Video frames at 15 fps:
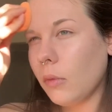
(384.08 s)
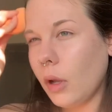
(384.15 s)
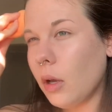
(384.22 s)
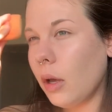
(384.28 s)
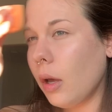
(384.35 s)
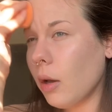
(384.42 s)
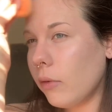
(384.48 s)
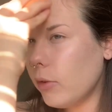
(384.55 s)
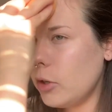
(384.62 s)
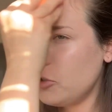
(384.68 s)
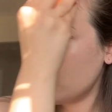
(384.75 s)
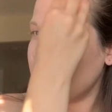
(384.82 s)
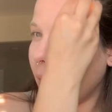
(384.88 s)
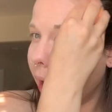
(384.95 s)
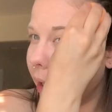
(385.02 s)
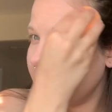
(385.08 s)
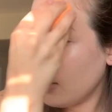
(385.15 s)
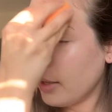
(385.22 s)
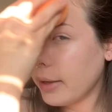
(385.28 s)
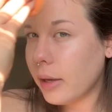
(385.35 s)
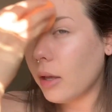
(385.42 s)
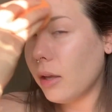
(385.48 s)
I haven't tried
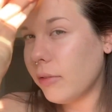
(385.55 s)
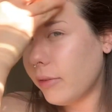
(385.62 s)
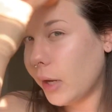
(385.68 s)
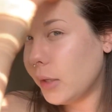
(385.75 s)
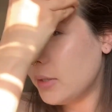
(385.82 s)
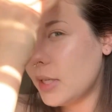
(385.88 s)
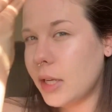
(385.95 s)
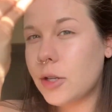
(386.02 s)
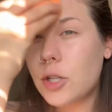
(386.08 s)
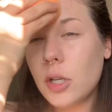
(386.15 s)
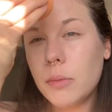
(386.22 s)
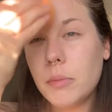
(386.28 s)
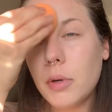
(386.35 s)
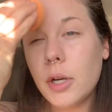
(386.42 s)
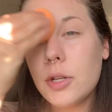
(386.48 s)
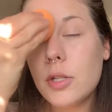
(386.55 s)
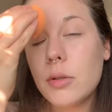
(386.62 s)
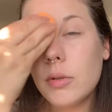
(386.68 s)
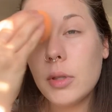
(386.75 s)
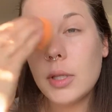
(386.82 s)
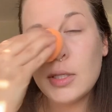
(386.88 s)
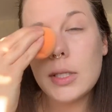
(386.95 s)
like a foundation brush
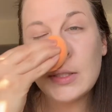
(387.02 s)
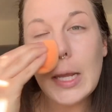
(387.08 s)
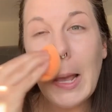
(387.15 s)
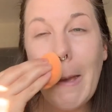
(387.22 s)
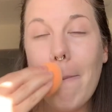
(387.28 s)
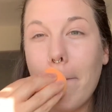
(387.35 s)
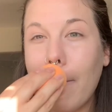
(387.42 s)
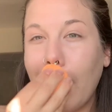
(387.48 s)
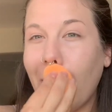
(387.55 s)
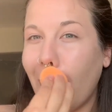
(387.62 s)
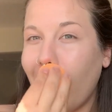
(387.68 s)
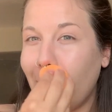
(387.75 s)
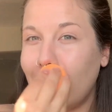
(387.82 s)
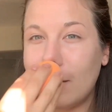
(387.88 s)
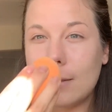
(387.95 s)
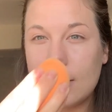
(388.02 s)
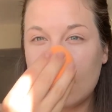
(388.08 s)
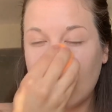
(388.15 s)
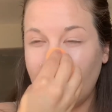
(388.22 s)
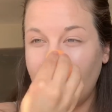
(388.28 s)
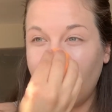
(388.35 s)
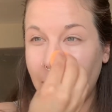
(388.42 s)
with this yet
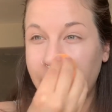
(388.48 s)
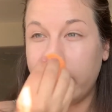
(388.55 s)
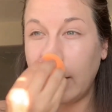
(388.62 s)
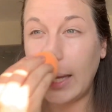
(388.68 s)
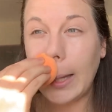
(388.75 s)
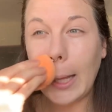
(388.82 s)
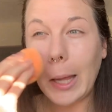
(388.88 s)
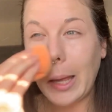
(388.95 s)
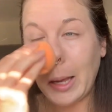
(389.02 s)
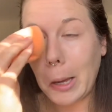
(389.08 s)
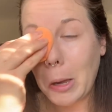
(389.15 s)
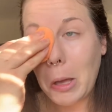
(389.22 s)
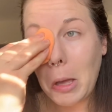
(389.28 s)
because I feel like